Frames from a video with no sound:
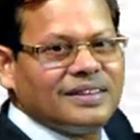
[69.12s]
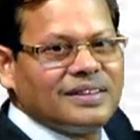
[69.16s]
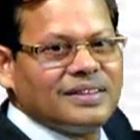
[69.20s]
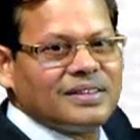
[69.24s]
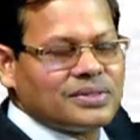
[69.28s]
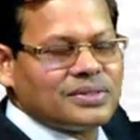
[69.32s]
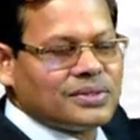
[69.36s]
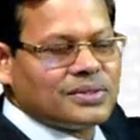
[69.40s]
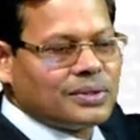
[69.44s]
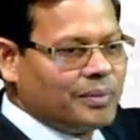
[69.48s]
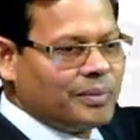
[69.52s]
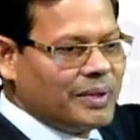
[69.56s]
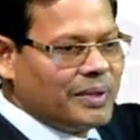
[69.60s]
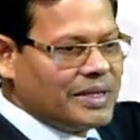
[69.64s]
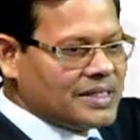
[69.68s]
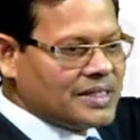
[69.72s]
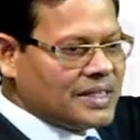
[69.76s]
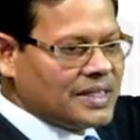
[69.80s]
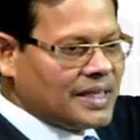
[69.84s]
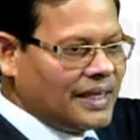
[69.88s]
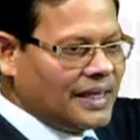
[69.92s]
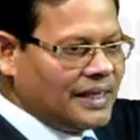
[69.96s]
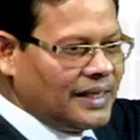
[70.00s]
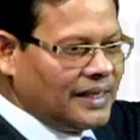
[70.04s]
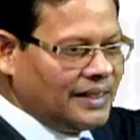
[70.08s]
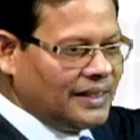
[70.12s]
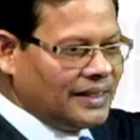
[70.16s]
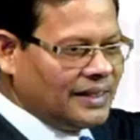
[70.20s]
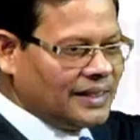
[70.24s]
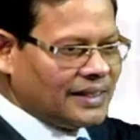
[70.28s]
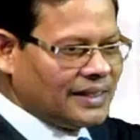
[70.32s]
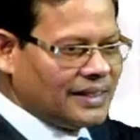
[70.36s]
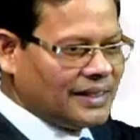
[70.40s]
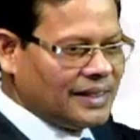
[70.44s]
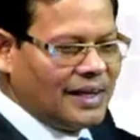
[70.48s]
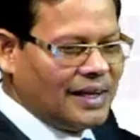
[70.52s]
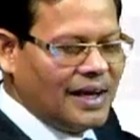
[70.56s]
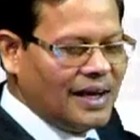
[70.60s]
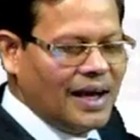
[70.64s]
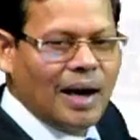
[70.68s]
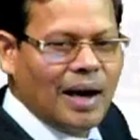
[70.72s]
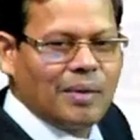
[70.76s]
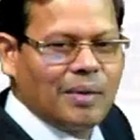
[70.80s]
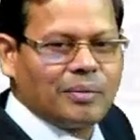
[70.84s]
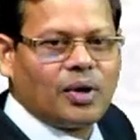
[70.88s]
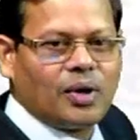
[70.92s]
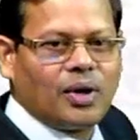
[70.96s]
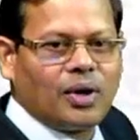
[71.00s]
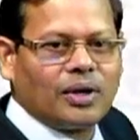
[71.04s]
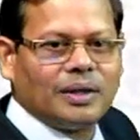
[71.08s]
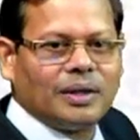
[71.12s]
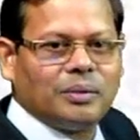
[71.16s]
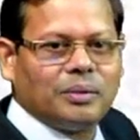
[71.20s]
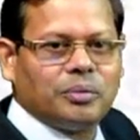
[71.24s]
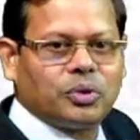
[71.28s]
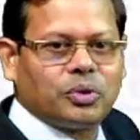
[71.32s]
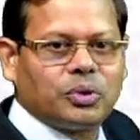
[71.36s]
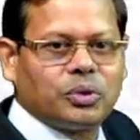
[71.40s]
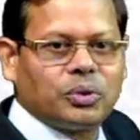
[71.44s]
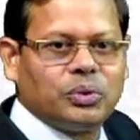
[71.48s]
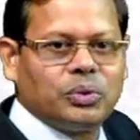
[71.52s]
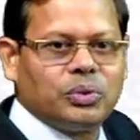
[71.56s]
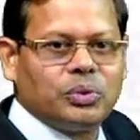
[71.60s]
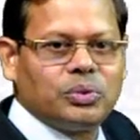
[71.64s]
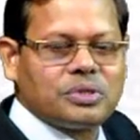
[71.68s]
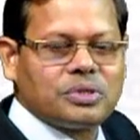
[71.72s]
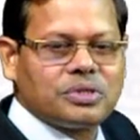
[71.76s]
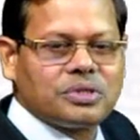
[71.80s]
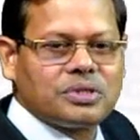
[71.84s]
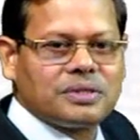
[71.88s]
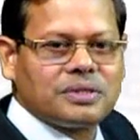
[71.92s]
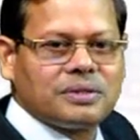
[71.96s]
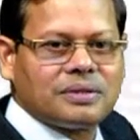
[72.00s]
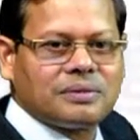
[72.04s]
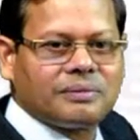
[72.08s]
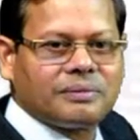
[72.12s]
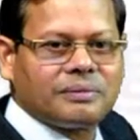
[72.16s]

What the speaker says: So, basically I am talking about goods.